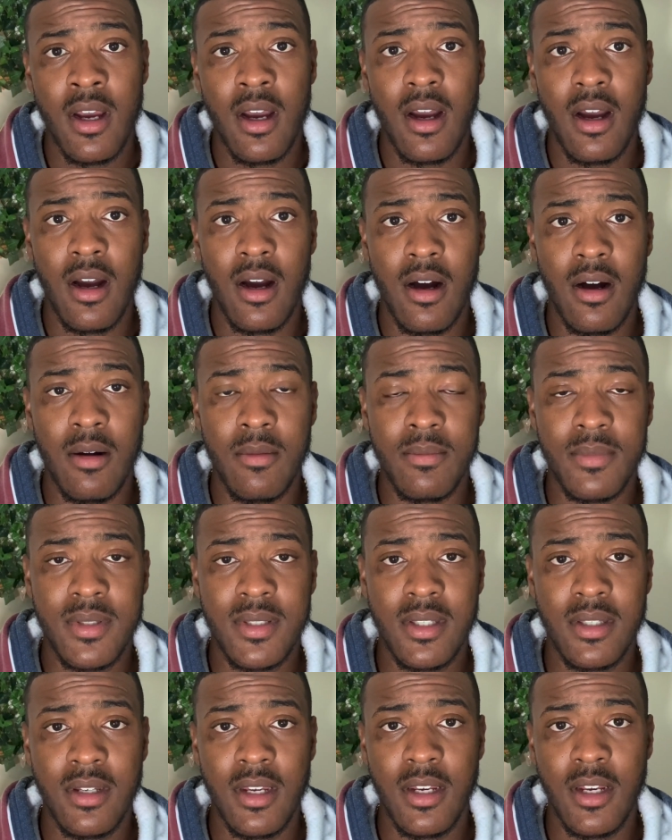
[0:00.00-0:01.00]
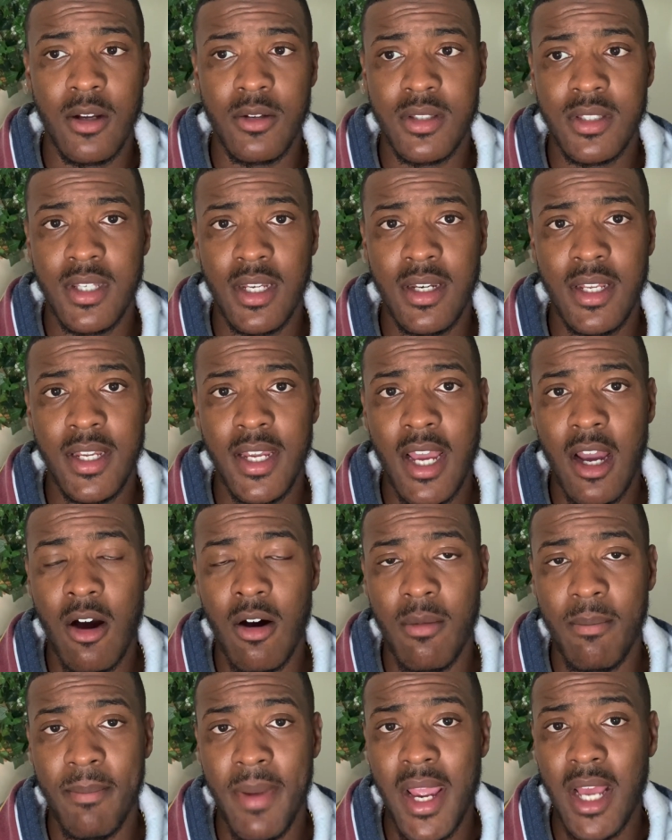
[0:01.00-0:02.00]
sending
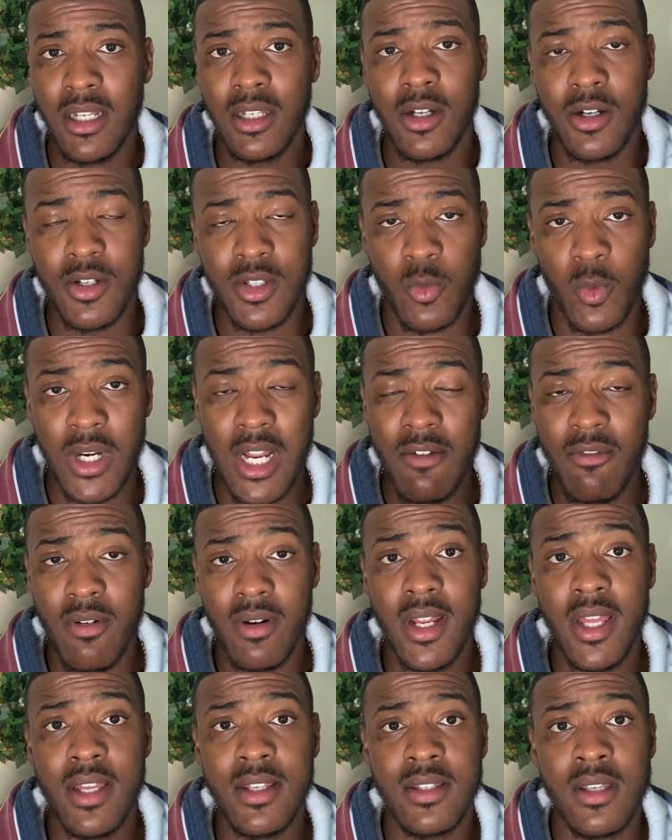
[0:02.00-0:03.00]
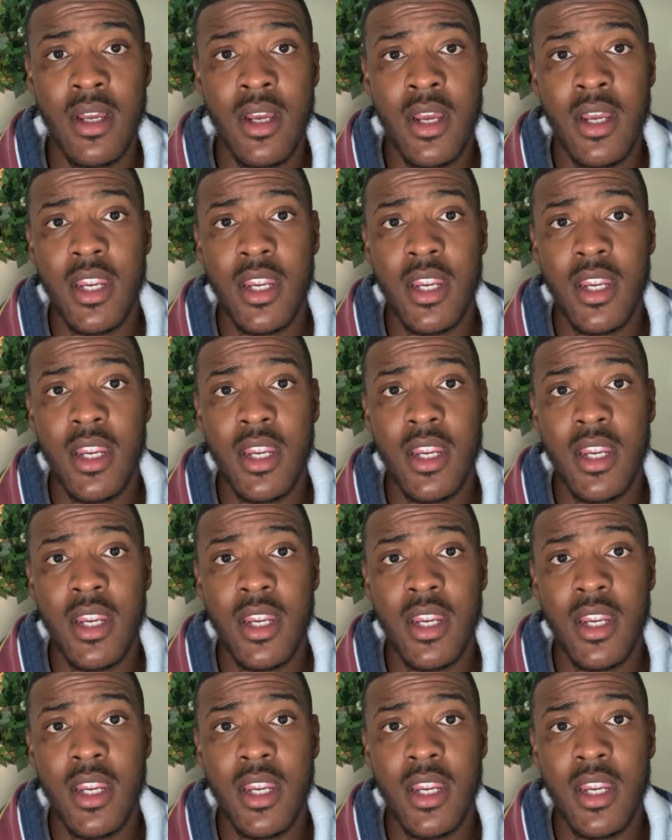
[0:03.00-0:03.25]
out mailers, whatever it is,